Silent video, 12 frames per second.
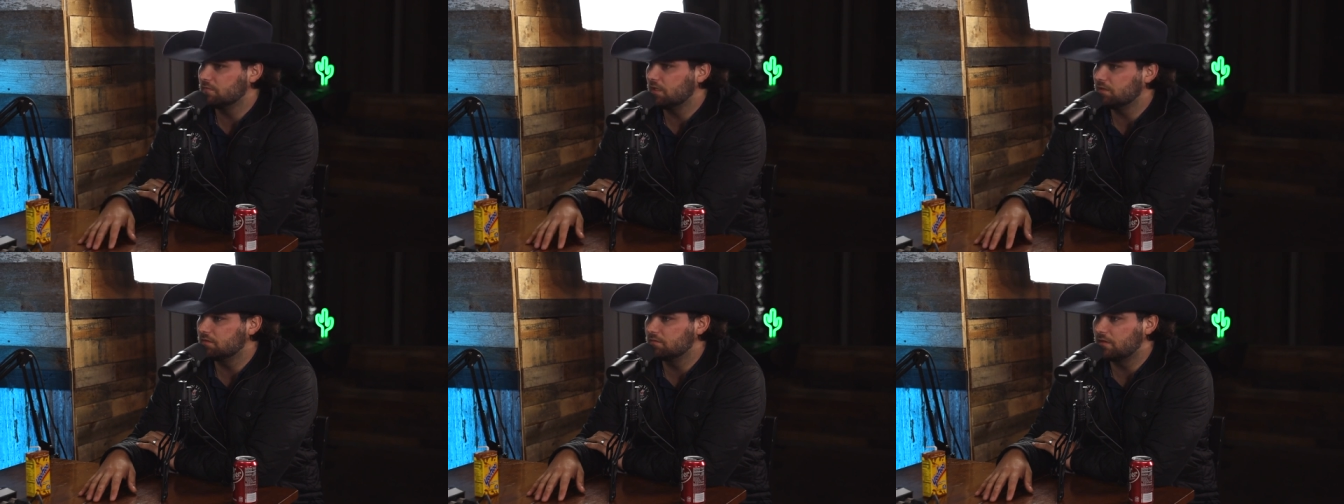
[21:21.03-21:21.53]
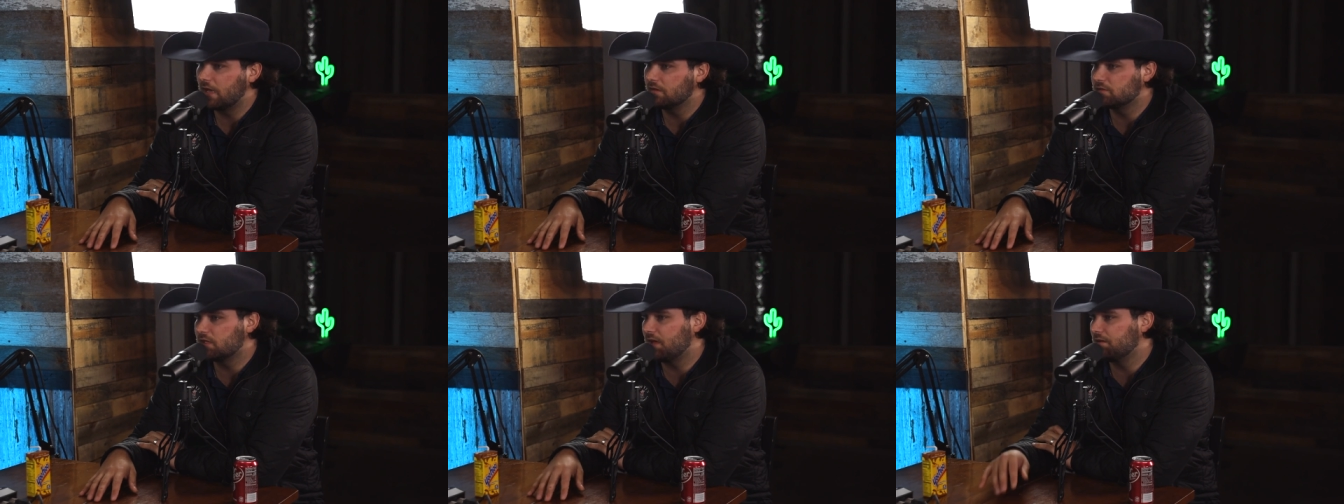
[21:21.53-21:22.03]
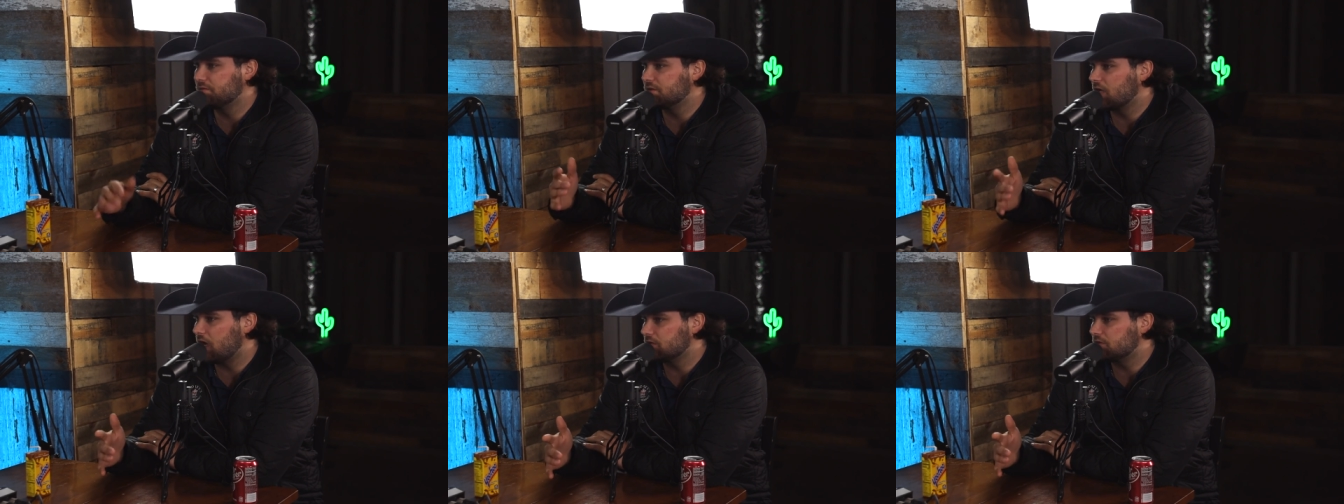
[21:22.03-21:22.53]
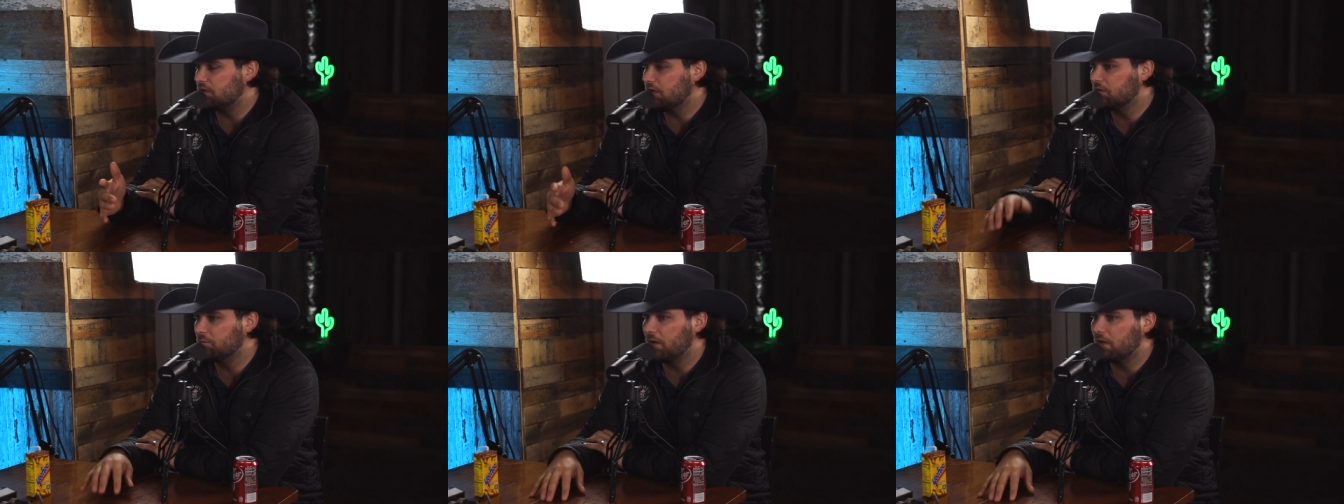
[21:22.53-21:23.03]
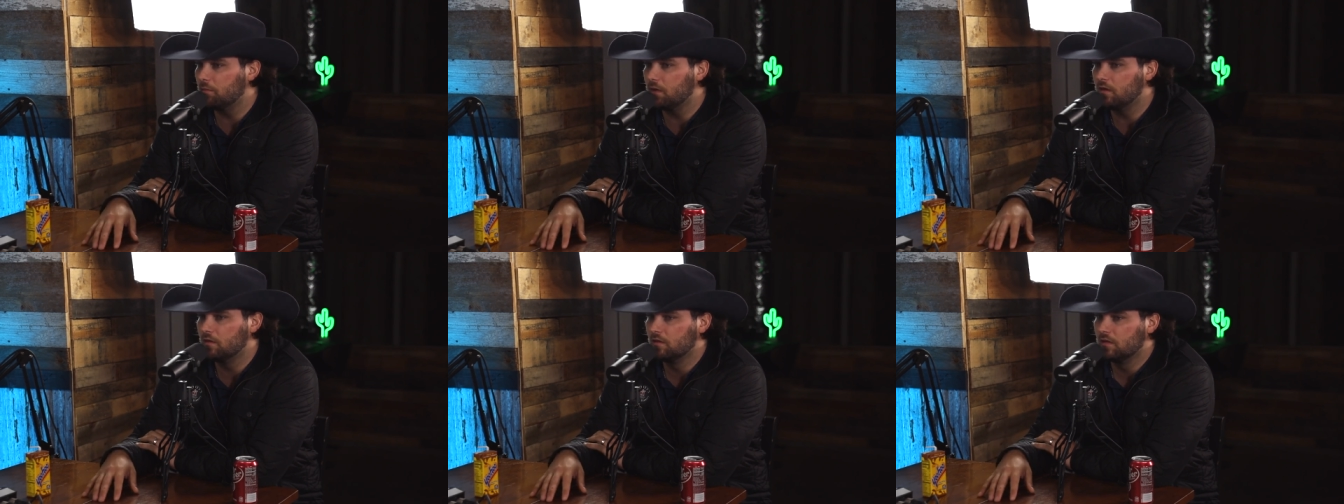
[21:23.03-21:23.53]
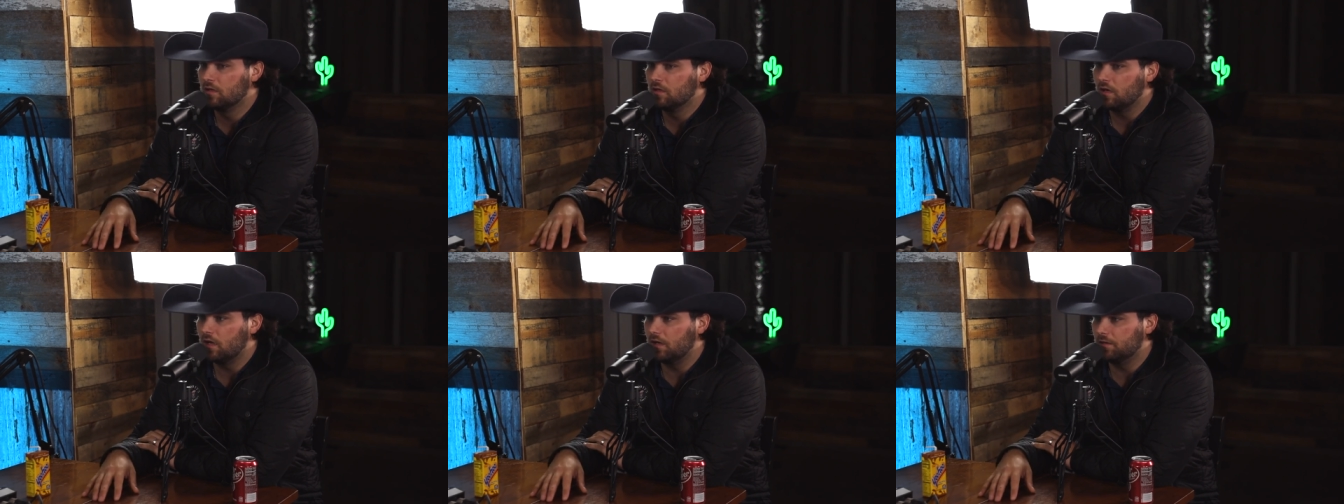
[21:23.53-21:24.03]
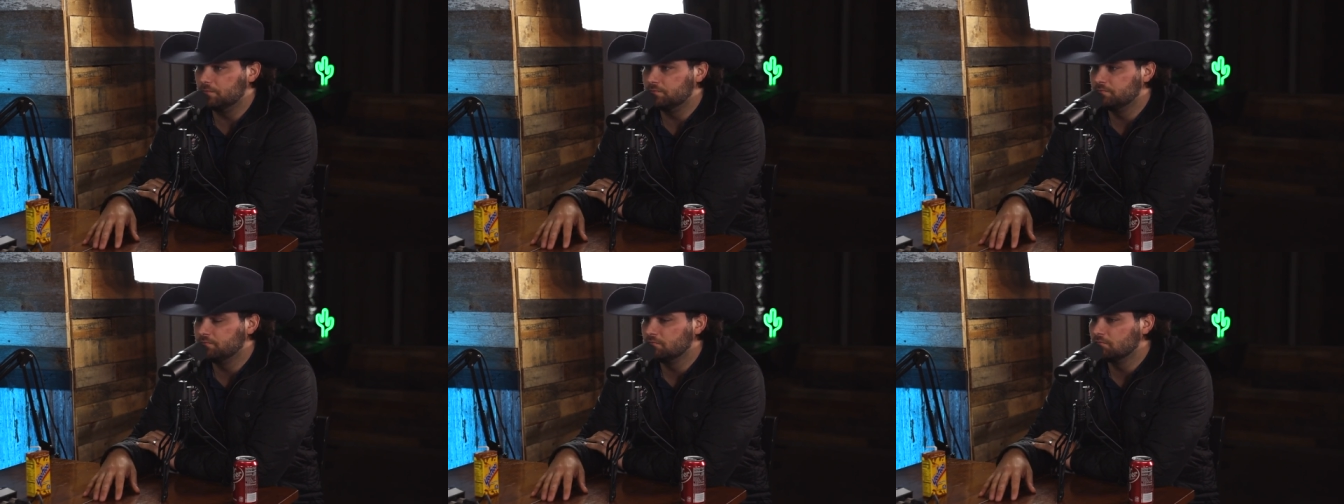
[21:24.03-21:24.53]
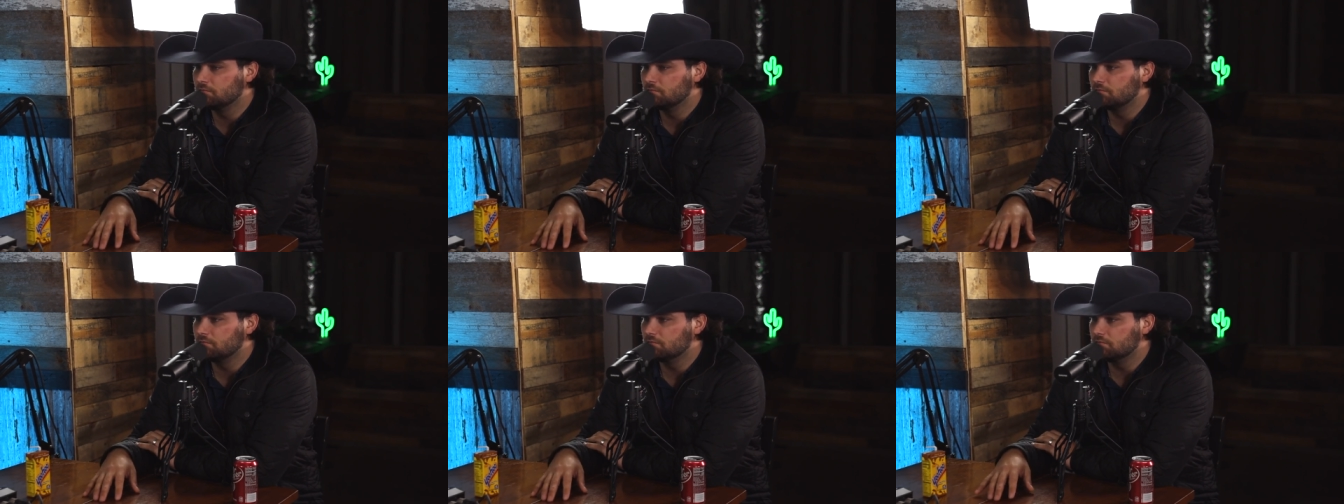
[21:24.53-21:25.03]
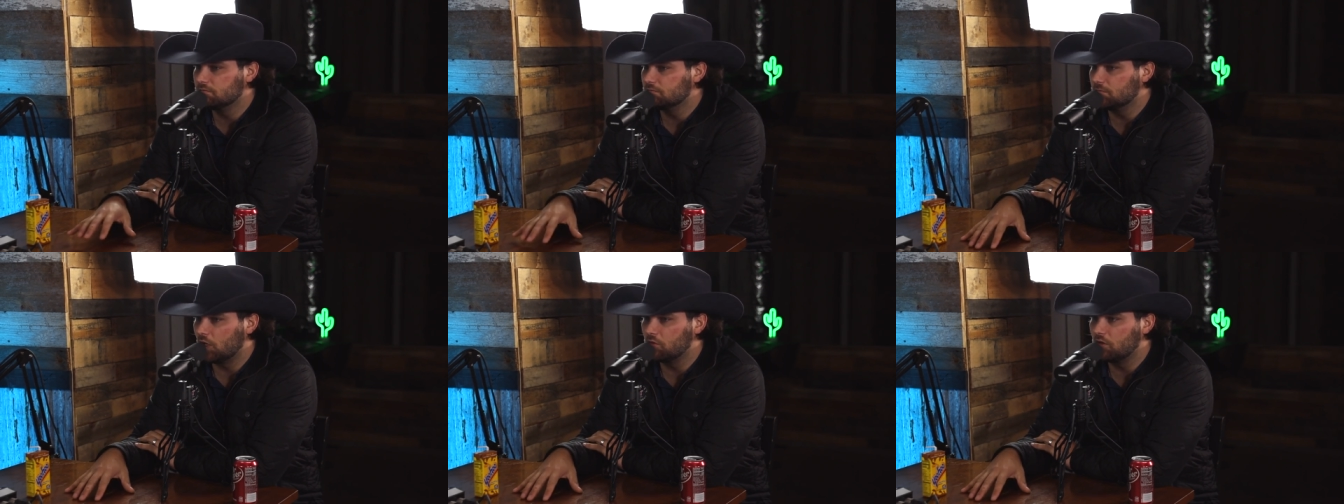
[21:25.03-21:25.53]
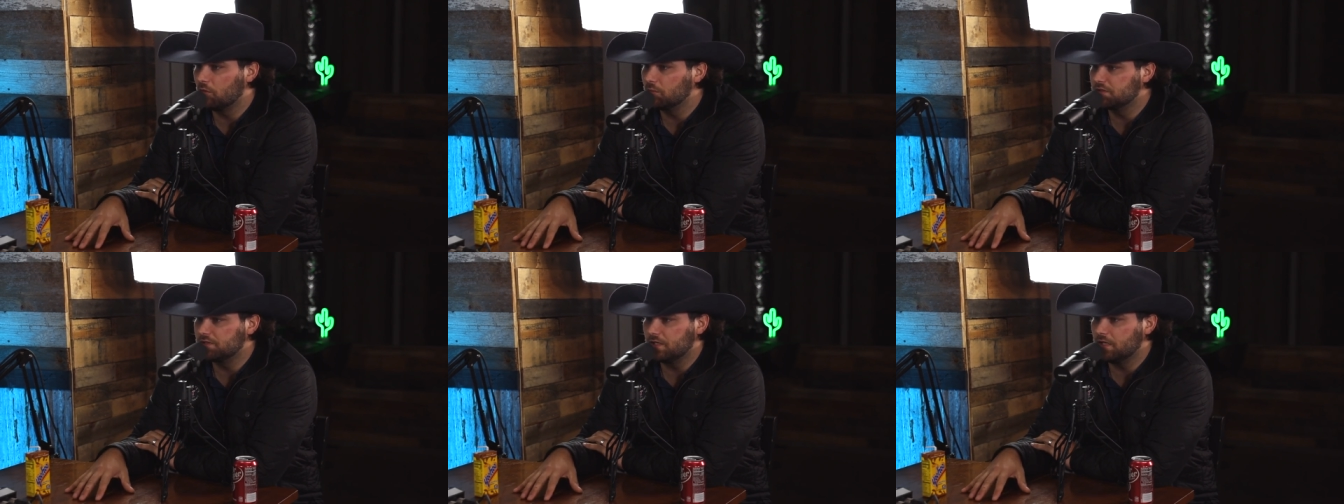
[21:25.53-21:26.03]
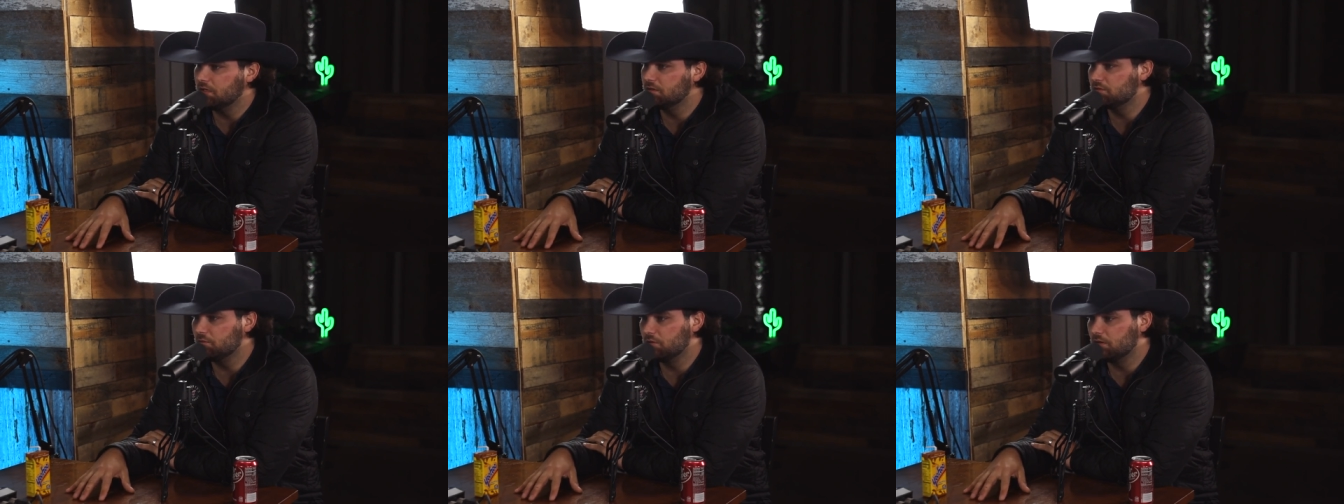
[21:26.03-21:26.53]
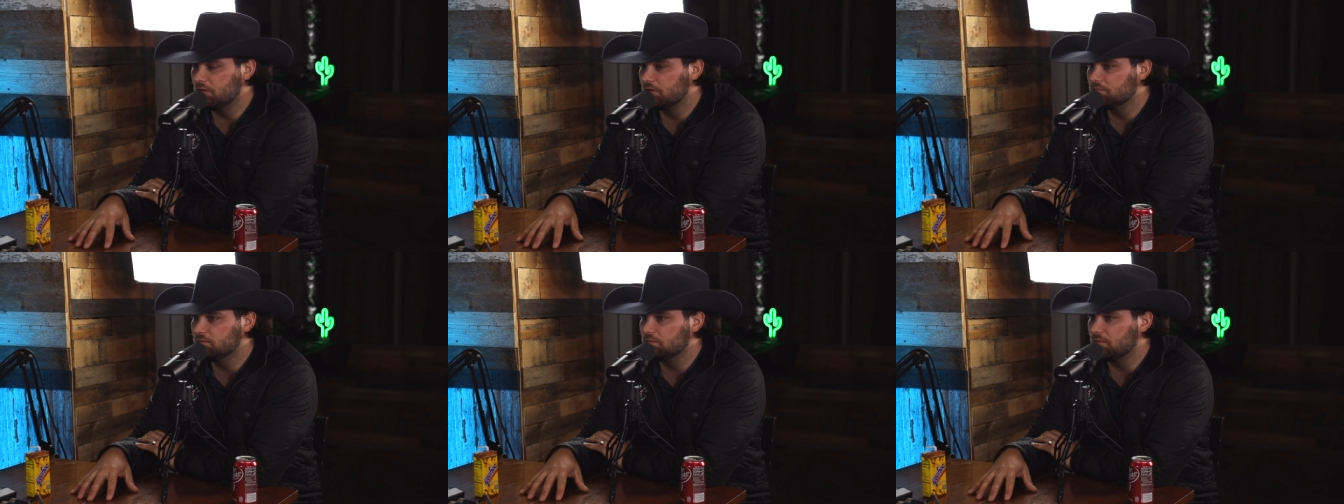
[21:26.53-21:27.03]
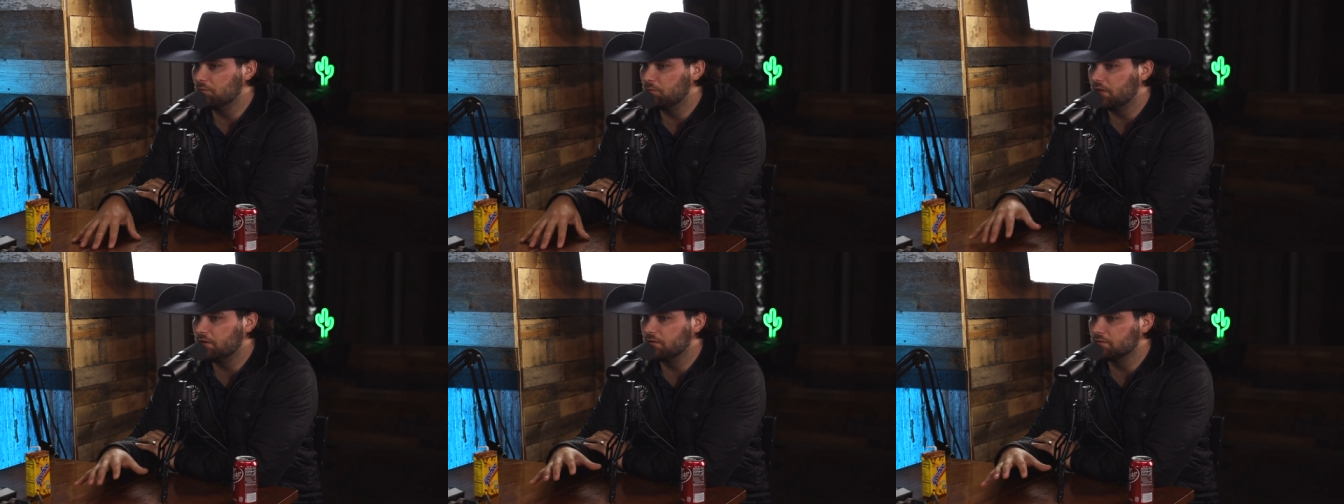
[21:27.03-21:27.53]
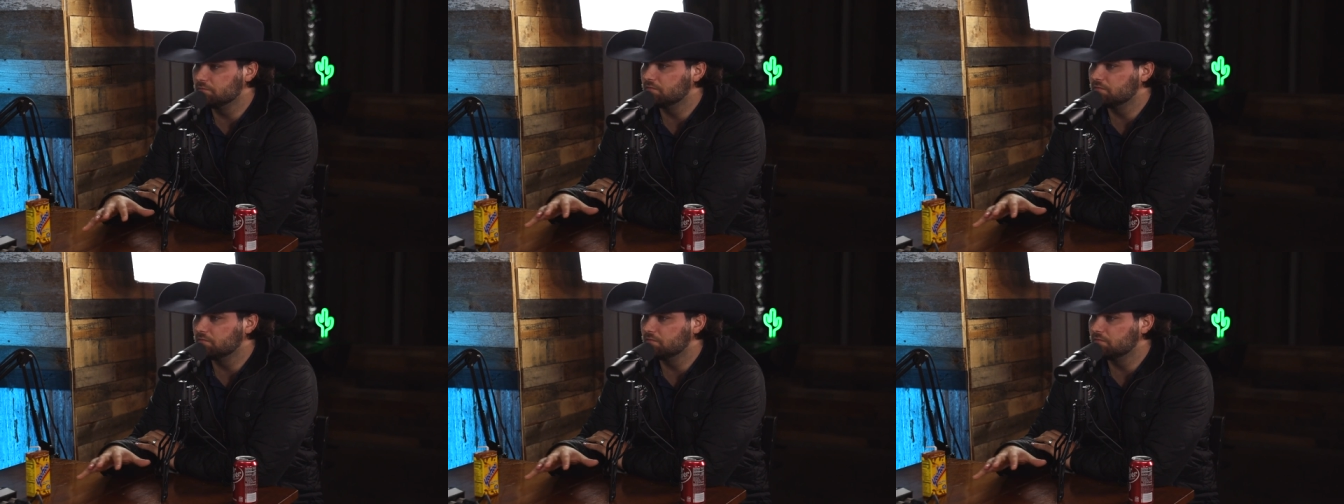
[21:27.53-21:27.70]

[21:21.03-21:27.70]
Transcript: it's outside of Scottsdale maybe. Um, Oklahoma City is one of the, the better